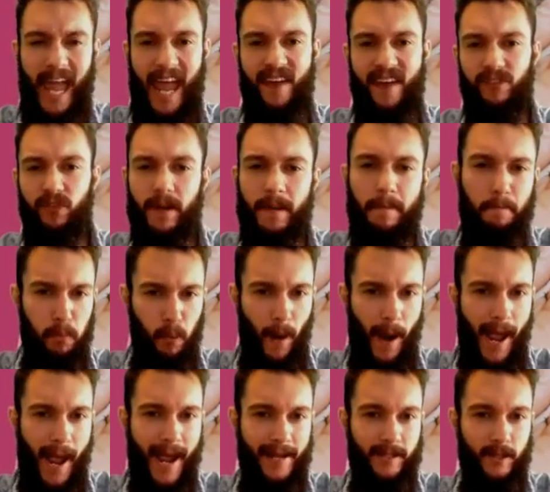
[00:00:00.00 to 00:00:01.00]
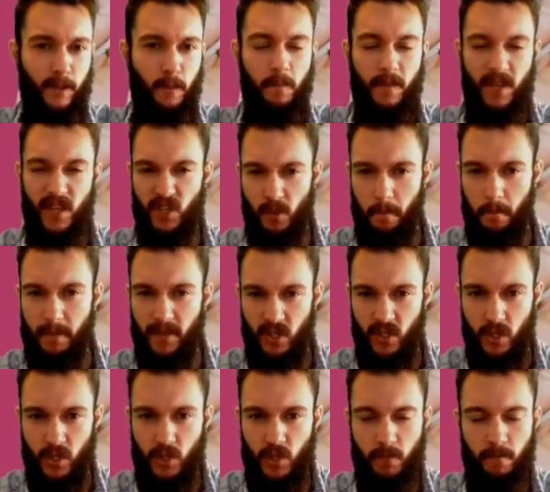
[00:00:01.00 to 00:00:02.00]
every brand is a
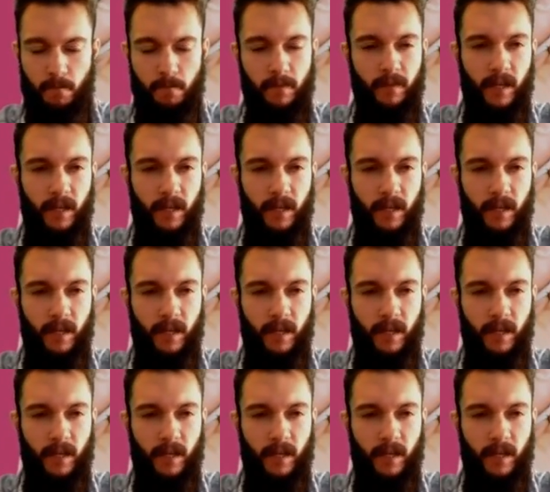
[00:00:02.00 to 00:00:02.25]
business.